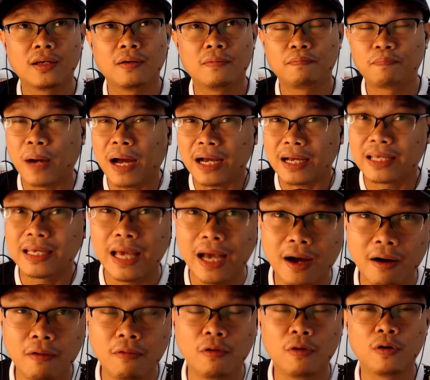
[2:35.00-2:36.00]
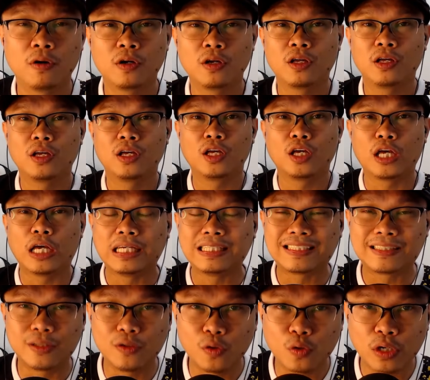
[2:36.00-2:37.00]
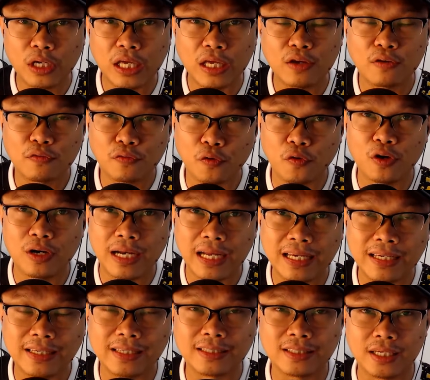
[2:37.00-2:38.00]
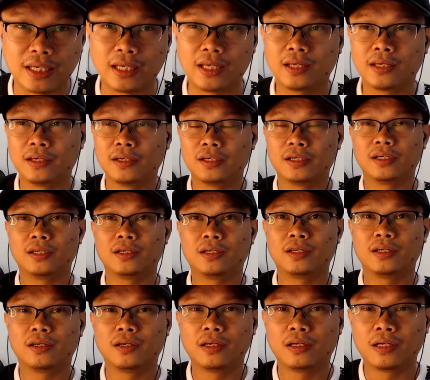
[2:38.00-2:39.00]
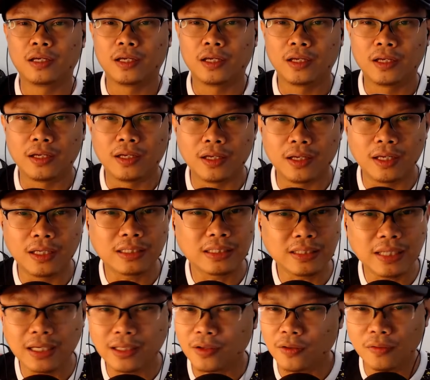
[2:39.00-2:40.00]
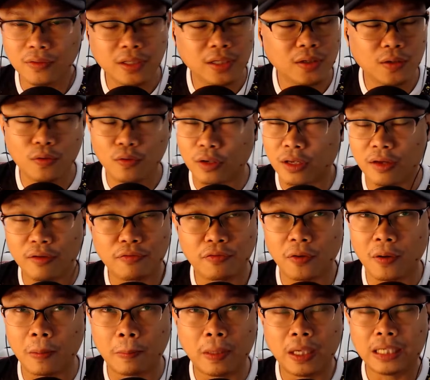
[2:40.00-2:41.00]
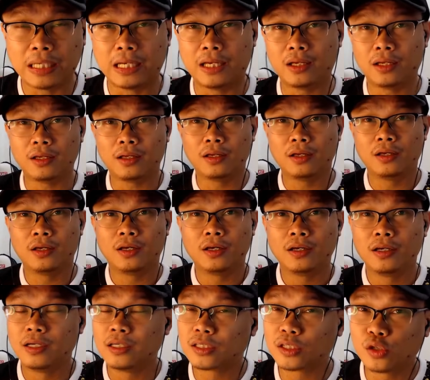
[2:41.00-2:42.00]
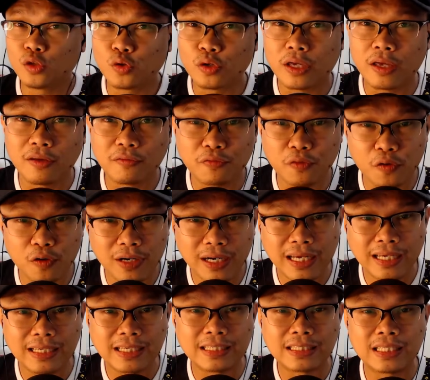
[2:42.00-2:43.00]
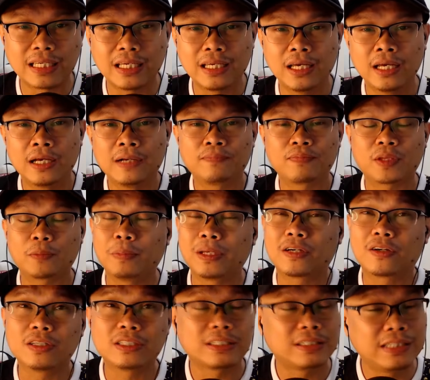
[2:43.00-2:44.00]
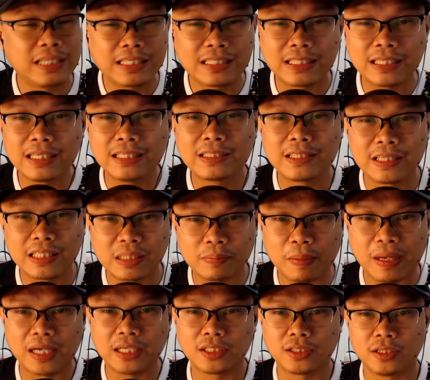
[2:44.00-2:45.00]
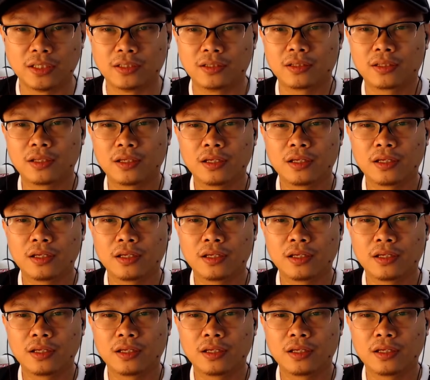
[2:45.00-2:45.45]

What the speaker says: Pacquiao is looking for legacy. He's not only looking for money, he's looking for legacy because this is his passion.